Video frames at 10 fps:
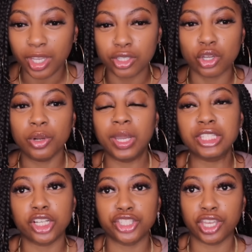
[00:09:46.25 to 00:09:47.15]
So anyway,
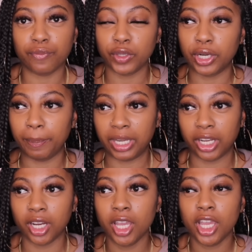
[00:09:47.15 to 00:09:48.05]
it started to get filled up in
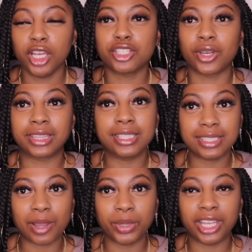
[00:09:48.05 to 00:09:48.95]
there. So at
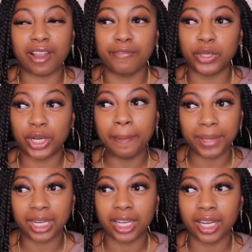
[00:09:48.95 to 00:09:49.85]
this time, when it got filled
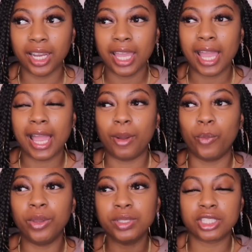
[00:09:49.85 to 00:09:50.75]
up in there,
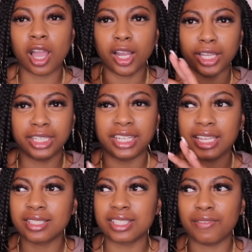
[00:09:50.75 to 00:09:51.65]
we was talking and
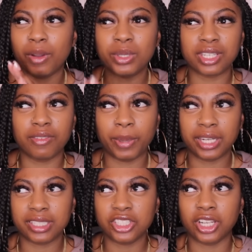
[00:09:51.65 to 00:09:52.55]
dancing and stuff. I wasn't even paying
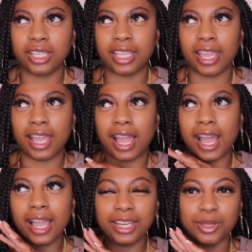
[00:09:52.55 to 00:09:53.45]
attention like that.
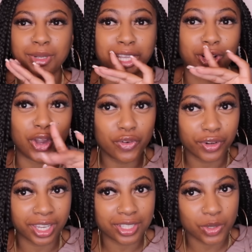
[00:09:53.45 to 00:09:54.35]
I end up looking
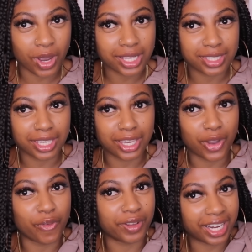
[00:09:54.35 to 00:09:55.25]
over, and guess who I see
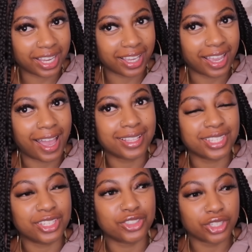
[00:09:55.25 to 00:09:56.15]
over there? I
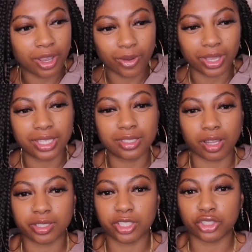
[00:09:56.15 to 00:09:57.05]
see Joe, and he's
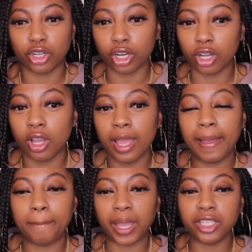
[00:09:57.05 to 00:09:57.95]
talking to this girl.
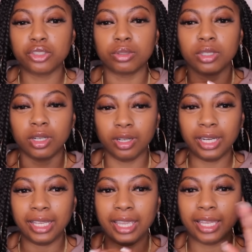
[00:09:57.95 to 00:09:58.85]
Mind you, the girl
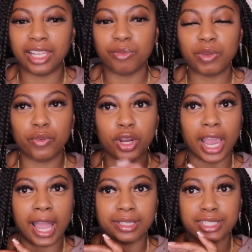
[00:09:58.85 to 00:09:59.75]
that he had left me
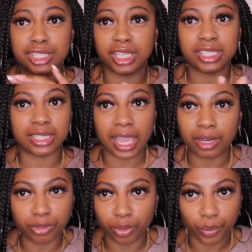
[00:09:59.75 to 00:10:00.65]
for, to this day,
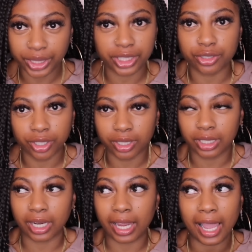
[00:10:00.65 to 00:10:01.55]
I don't know what this girl looked like.